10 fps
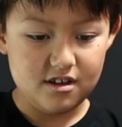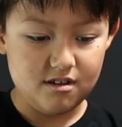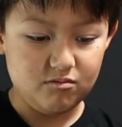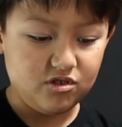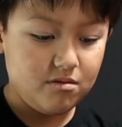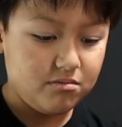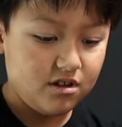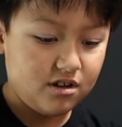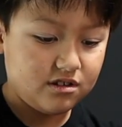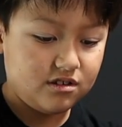Gem
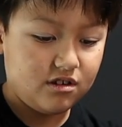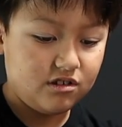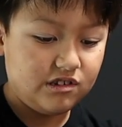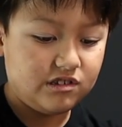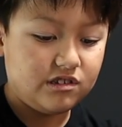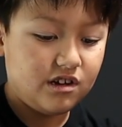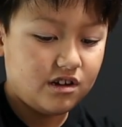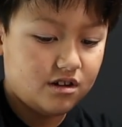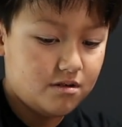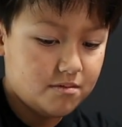blocks, I'll just
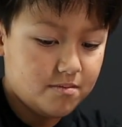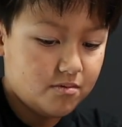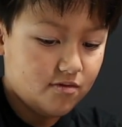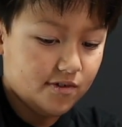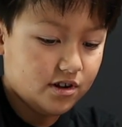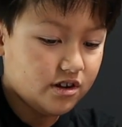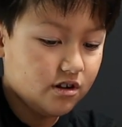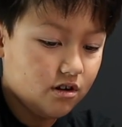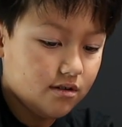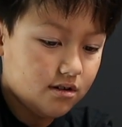stack them up over
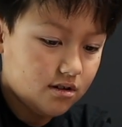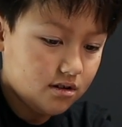here,